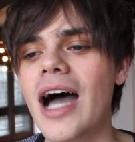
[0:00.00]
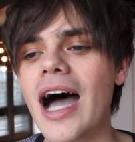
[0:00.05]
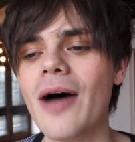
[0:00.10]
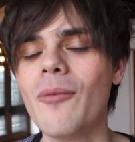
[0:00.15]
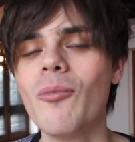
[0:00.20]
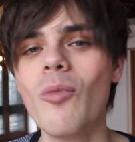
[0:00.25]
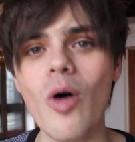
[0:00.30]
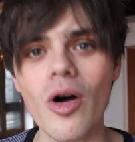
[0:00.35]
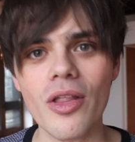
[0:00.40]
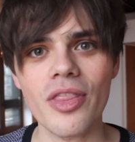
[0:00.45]

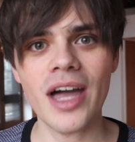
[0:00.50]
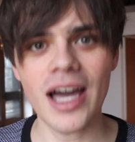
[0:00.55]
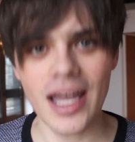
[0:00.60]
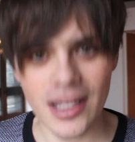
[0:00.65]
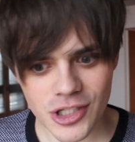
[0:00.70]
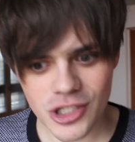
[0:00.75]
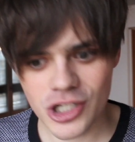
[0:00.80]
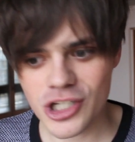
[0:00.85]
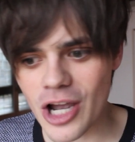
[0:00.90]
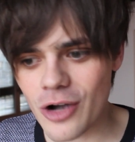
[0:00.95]
And what
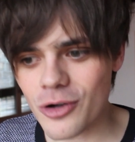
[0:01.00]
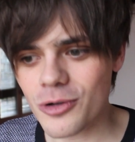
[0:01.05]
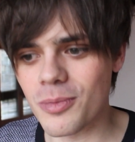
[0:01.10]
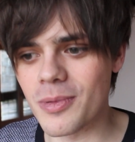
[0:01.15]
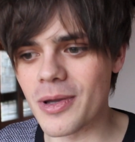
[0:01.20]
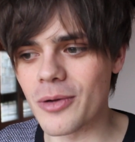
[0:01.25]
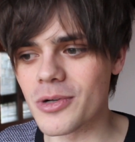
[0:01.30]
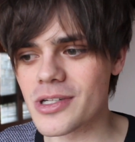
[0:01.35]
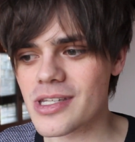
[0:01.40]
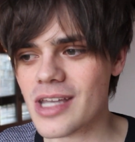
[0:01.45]
that showed
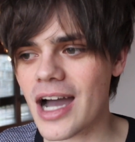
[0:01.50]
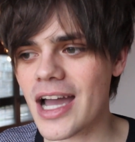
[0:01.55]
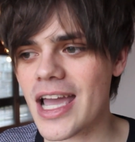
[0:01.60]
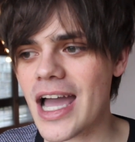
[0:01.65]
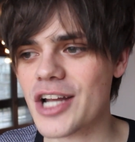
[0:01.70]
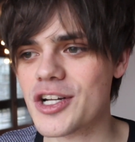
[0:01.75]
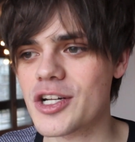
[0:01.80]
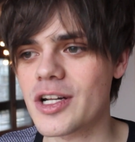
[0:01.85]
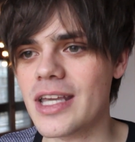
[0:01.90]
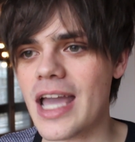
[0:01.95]
me was I
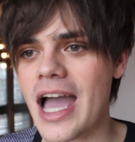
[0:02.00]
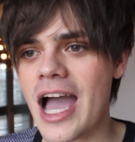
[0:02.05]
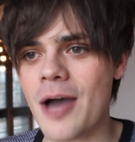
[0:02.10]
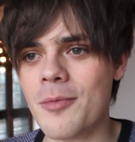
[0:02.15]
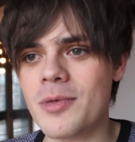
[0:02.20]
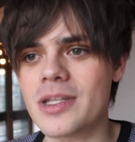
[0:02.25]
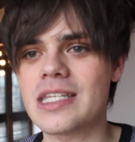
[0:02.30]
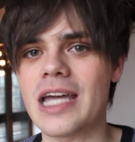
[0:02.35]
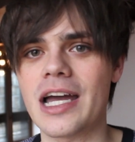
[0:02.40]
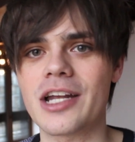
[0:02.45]
actually
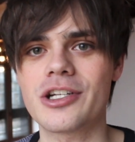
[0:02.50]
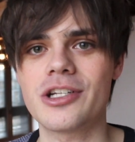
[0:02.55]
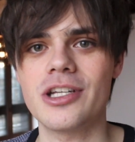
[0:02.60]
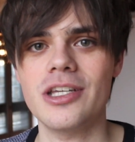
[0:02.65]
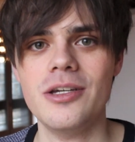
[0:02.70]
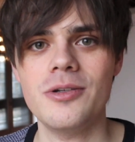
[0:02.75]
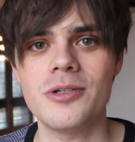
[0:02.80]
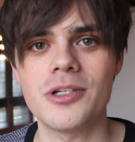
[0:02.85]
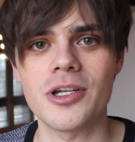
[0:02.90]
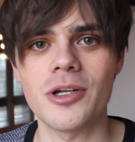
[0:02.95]
am attached to
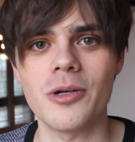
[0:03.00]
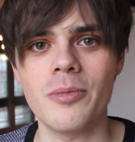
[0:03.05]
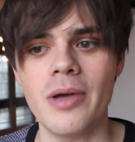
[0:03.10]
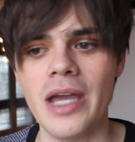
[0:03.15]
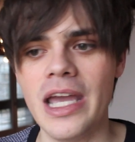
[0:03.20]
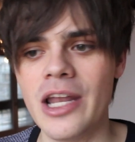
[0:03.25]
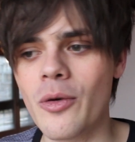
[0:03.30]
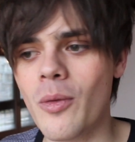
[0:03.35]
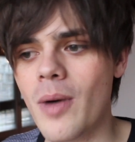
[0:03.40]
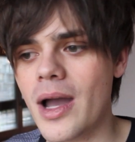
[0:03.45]
YouTube
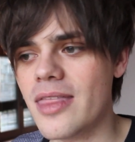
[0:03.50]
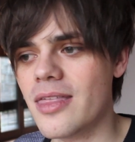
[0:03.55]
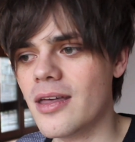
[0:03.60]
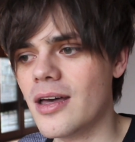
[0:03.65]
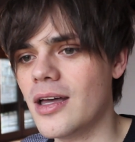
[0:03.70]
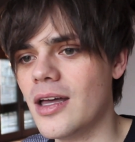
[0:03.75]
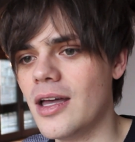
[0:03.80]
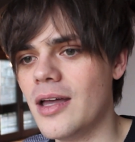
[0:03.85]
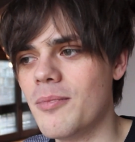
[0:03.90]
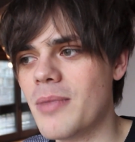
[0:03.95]
in a way
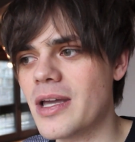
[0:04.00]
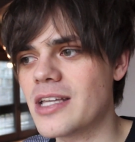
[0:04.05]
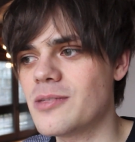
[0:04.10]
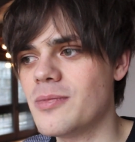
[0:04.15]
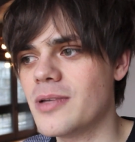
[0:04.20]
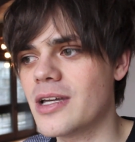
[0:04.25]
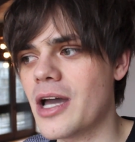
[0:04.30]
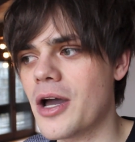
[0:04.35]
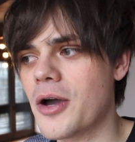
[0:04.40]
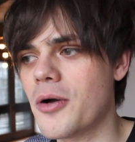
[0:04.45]
that makes
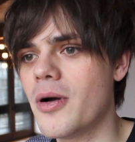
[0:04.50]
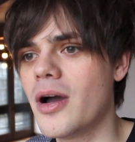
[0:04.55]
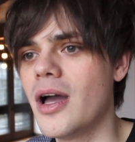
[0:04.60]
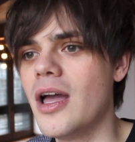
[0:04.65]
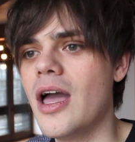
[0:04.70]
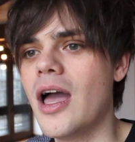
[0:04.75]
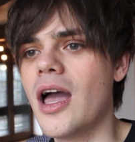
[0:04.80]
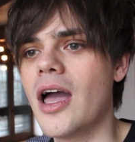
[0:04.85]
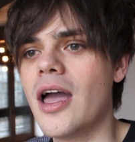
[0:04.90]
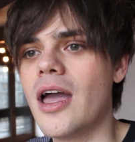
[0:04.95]
me go,
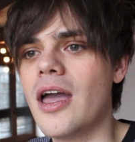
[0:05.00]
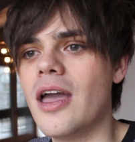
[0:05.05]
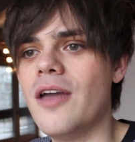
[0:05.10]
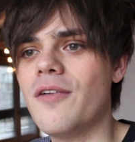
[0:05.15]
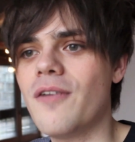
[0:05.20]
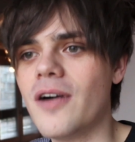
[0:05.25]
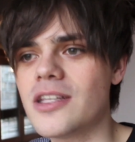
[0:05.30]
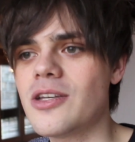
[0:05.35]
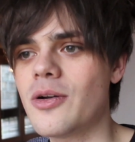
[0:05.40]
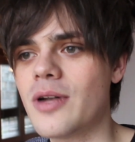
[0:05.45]

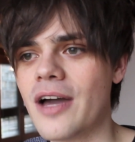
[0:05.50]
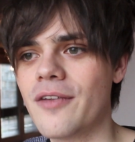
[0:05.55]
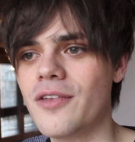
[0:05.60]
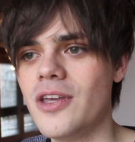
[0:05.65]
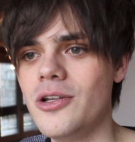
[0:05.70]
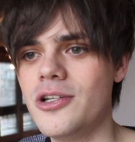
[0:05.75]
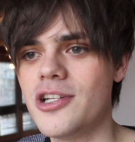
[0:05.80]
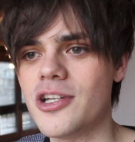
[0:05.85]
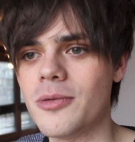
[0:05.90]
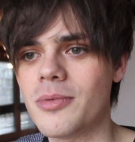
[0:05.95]
if I don't have
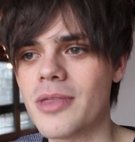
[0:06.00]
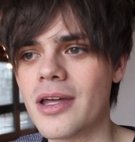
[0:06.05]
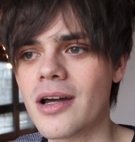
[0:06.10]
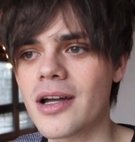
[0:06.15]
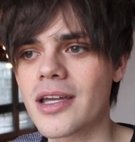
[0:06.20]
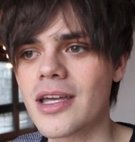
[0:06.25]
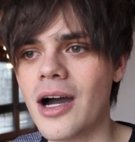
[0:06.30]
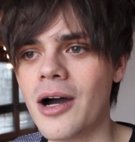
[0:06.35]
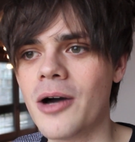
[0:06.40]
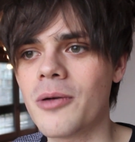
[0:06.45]
YouTube, then
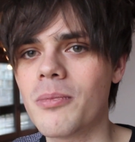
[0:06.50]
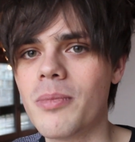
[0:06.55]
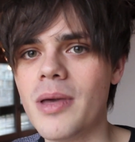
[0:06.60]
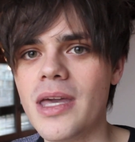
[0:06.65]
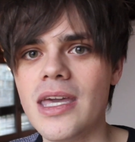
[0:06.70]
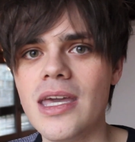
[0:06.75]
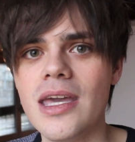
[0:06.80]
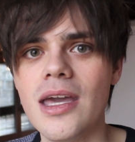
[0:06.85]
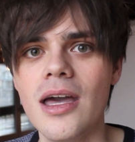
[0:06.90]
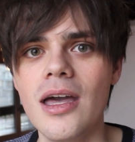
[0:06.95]
I can't
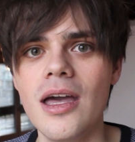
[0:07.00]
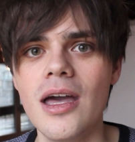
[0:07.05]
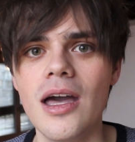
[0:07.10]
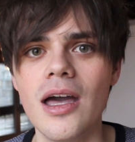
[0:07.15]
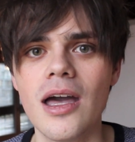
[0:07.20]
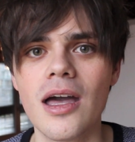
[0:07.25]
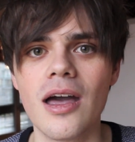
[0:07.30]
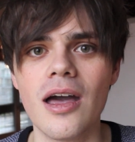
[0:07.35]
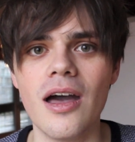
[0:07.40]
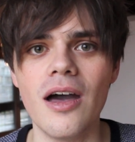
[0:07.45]
be
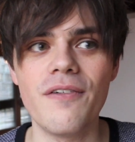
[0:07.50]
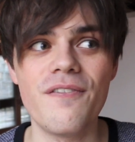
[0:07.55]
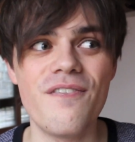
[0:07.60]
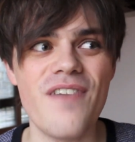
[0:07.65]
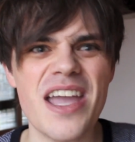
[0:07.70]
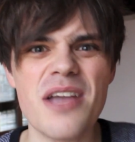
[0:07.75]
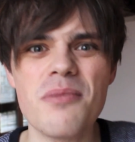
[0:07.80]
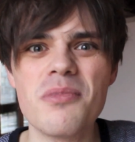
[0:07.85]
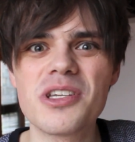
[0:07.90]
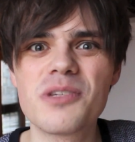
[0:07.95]
a
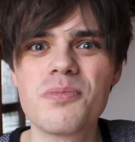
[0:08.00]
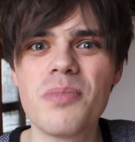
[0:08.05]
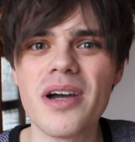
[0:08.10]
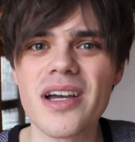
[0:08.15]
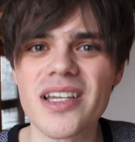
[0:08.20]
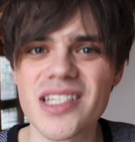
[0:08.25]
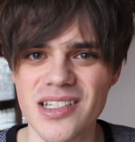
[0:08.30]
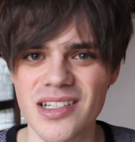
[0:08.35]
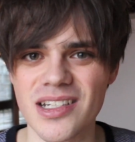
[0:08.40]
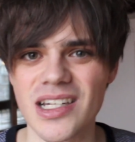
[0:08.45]
famous
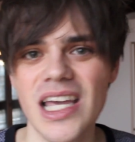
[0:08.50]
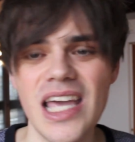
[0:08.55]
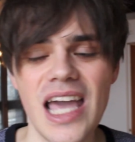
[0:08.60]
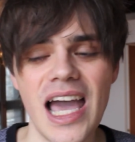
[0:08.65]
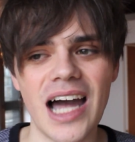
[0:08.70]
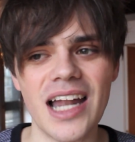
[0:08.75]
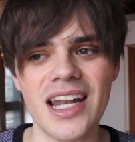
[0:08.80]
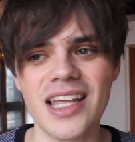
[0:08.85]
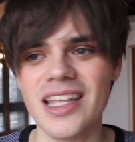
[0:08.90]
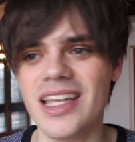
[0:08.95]
person.
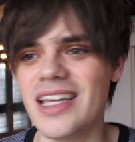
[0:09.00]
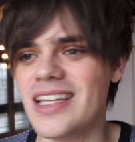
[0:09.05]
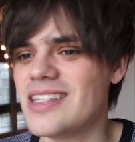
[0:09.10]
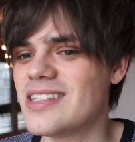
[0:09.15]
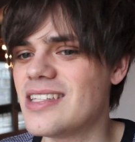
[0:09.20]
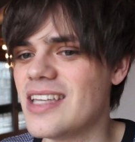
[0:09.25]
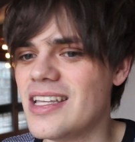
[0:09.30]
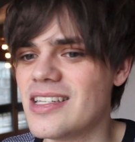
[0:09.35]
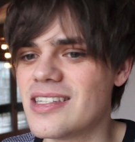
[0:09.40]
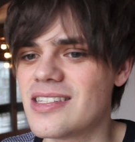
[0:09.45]
And
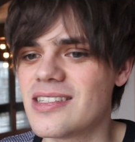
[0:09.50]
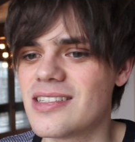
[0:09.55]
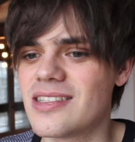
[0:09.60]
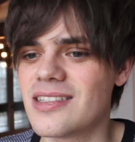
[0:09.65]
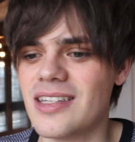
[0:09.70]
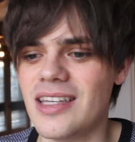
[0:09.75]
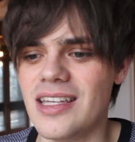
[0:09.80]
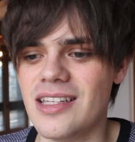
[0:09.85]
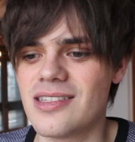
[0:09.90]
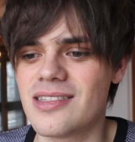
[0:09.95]
it's
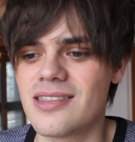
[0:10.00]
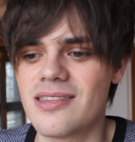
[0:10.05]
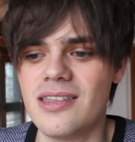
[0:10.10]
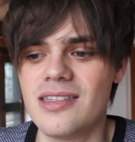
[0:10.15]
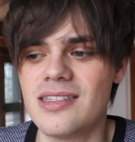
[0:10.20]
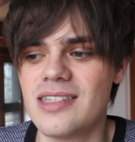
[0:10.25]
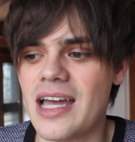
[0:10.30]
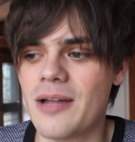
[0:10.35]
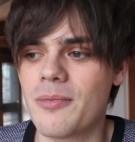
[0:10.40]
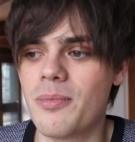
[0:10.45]
the
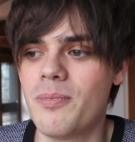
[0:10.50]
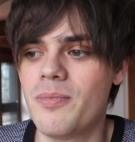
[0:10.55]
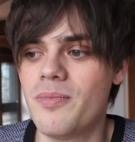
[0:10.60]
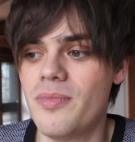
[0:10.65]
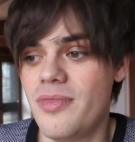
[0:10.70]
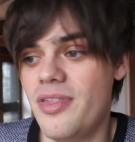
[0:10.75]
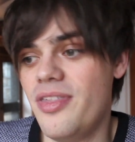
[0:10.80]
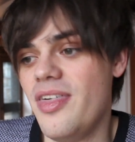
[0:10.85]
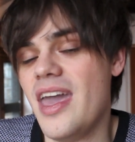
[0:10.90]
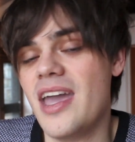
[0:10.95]

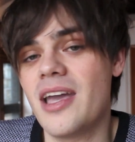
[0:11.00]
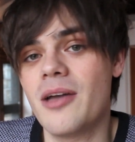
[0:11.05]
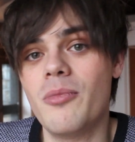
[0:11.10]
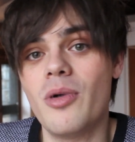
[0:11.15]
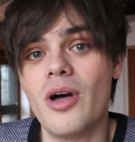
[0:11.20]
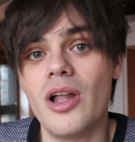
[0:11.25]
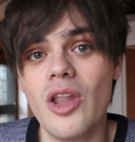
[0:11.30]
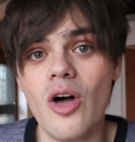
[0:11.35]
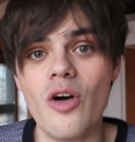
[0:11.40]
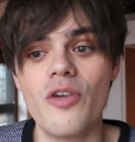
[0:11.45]
sad thing,
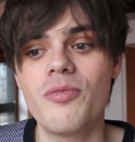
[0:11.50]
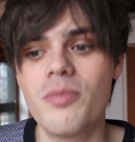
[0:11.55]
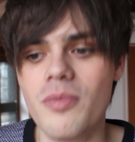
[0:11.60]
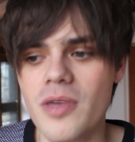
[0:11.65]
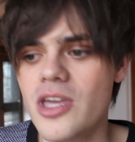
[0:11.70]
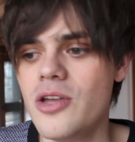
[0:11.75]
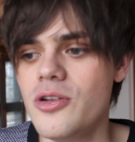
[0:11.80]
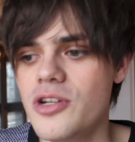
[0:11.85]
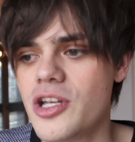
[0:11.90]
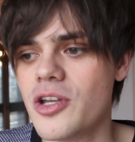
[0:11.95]
but a lot of
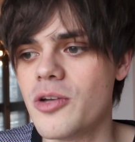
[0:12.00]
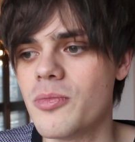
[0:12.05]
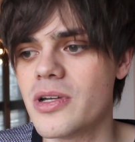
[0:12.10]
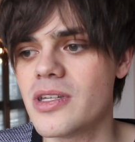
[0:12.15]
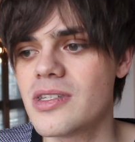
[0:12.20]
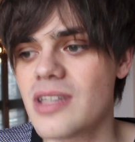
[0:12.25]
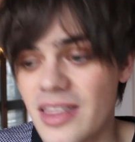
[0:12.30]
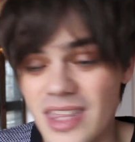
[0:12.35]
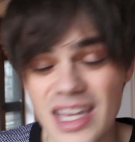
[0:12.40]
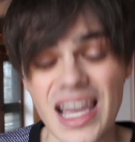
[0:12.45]

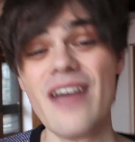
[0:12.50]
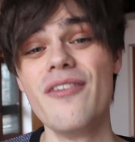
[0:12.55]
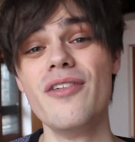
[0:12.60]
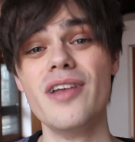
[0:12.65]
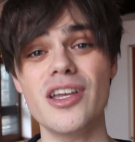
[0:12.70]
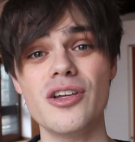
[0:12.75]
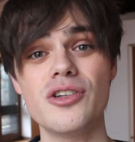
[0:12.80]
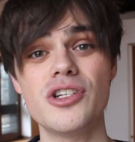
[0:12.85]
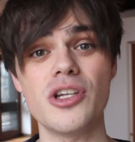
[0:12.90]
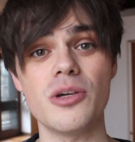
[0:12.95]
YouTubers, I think every
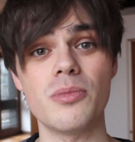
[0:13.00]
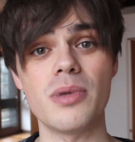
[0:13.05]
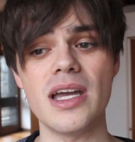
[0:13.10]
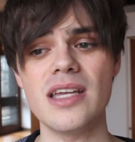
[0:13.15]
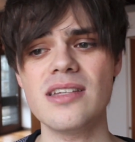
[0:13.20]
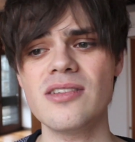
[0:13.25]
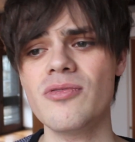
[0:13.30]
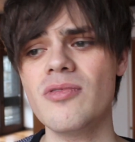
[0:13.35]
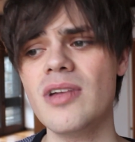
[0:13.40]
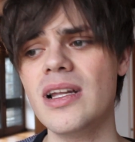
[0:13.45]
YouTuber
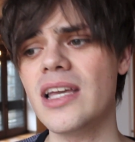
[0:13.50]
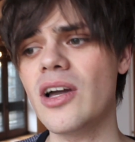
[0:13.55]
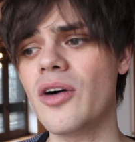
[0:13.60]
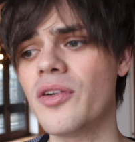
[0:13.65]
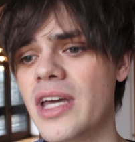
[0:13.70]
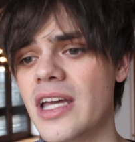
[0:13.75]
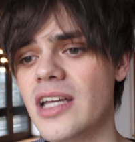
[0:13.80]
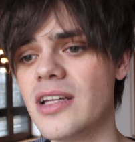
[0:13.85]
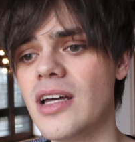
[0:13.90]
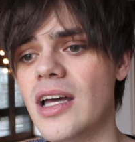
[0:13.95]
isn't really
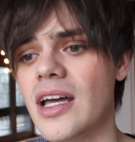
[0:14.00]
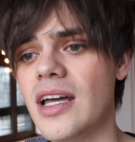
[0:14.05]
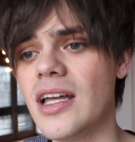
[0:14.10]
on it